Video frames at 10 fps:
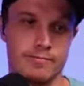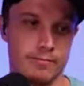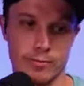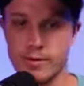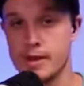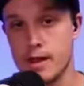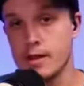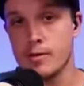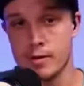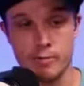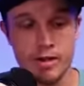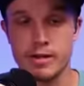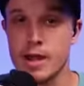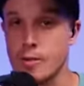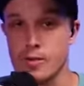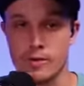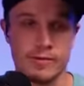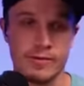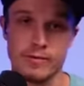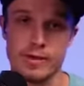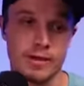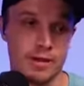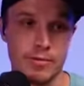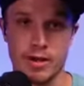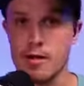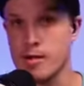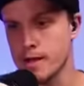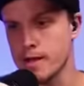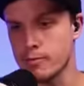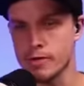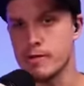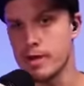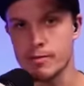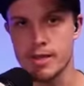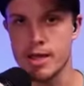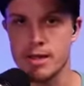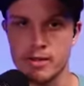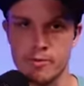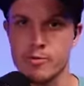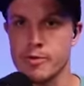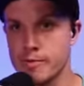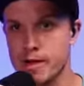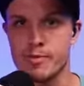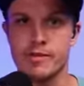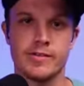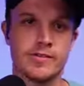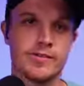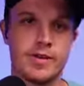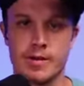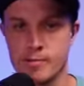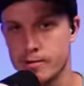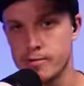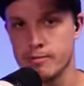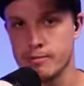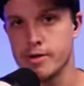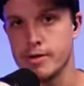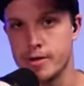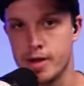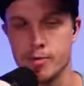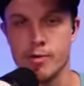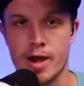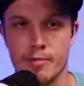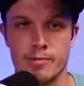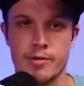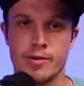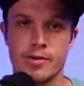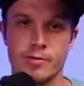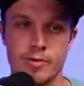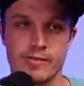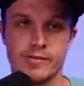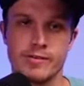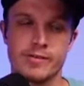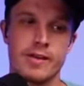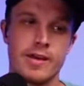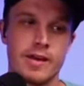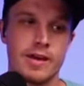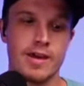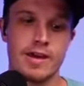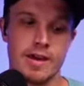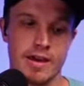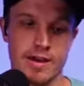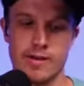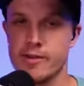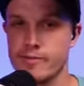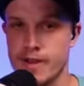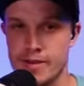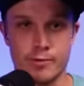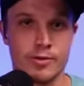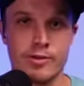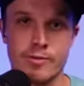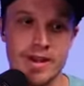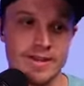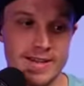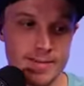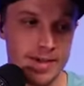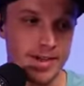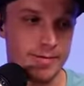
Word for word: they, you know, it'd be a network. So then they'd be like, "Oh man, well, you help me out. You promote my business. Now I'm going to, you know, help you out promote your business." Uh, then fast forward to the pandemic,